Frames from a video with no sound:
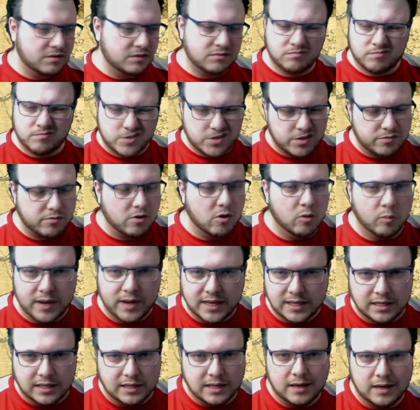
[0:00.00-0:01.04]
Throw a wheel
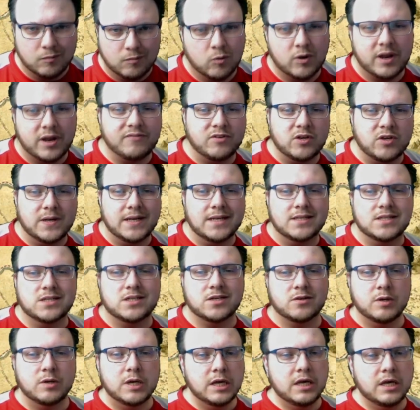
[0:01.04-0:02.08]
in there, whatever you need to do.
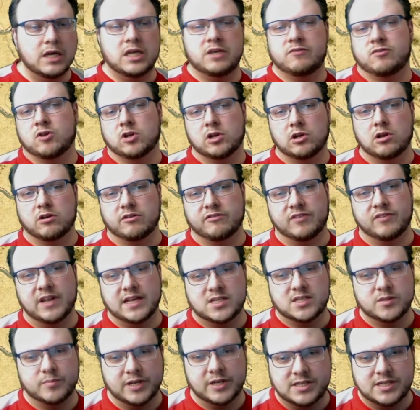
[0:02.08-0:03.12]
You've got a lot of
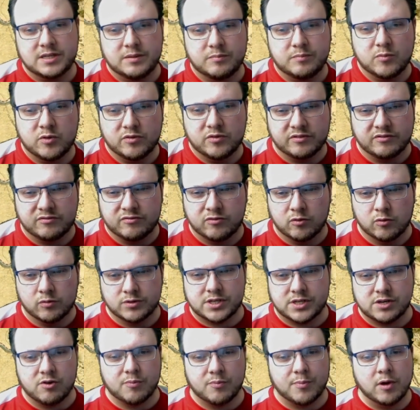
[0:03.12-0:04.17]
flexibility moving forwards, and
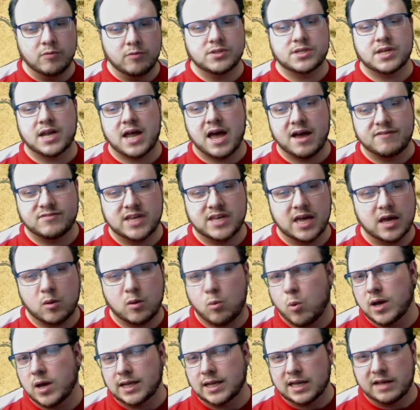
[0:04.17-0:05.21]
your opponent's going to have to get
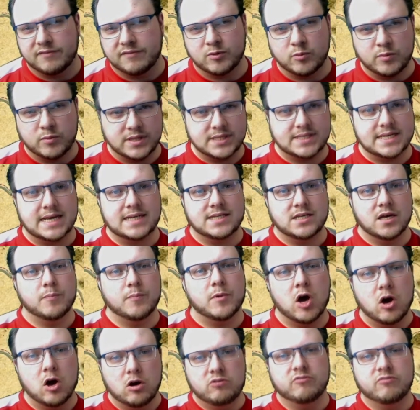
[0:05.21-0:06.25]
quite clever with setting up
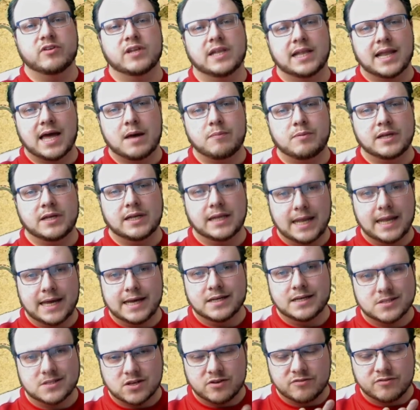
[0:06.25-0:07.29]
overlapping
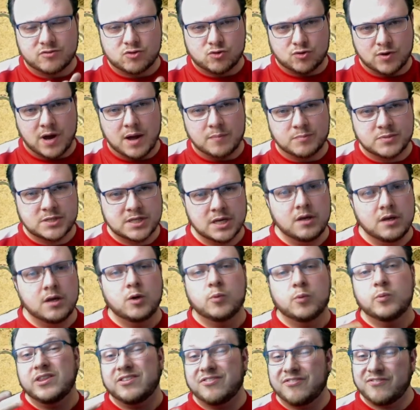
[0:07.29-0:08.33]
layers of traps
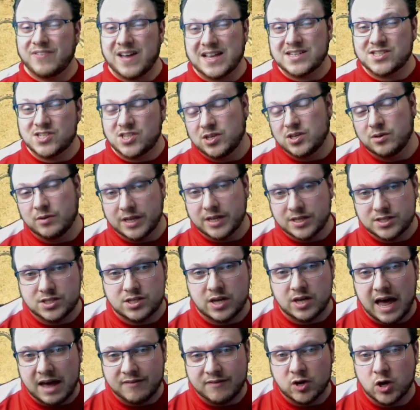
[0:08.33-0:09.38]
with fast units to
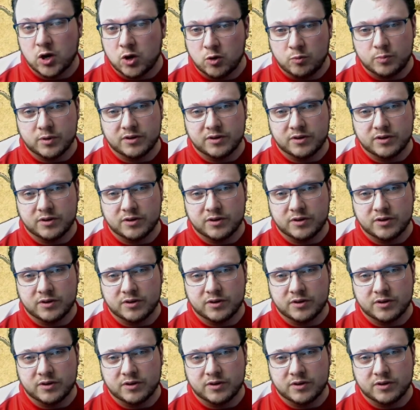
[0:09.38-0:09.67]
have a hope of